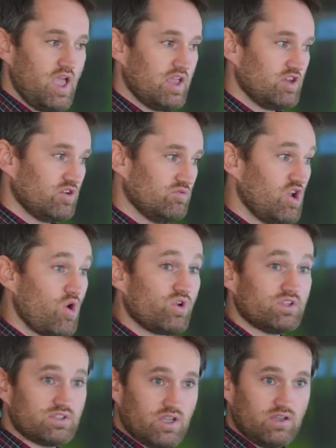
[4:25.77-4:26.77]
and you're
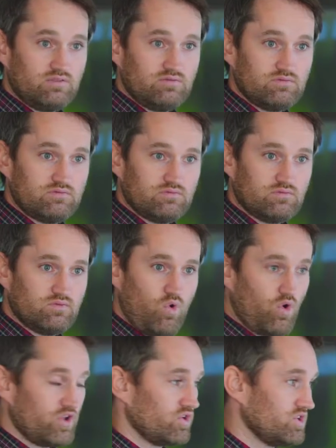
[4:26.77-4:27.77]
noticing,
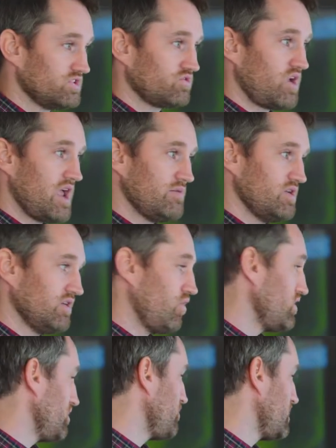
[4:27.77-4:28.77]
or you're describing,
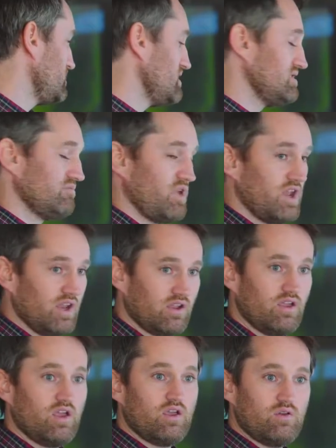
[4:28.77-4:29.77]
or you're
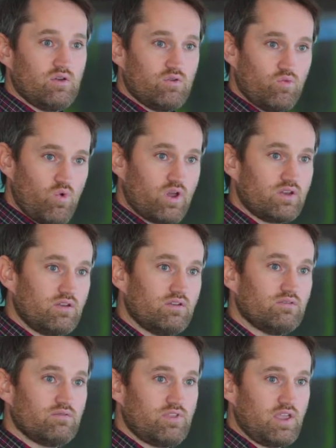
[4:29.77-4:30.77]
participating one
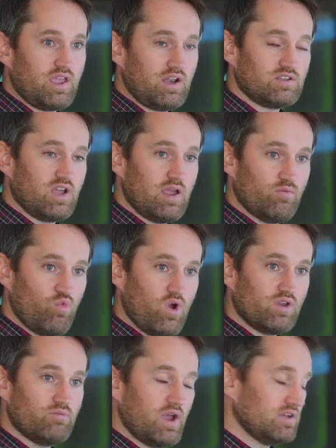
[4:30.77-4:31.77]
thing at a time,
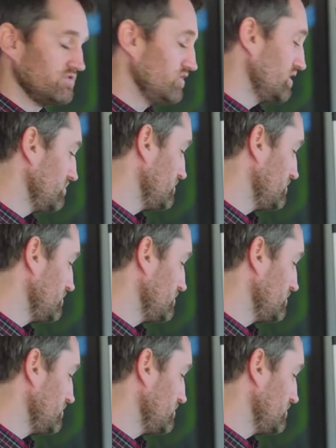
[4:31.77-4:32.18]
one mindfully.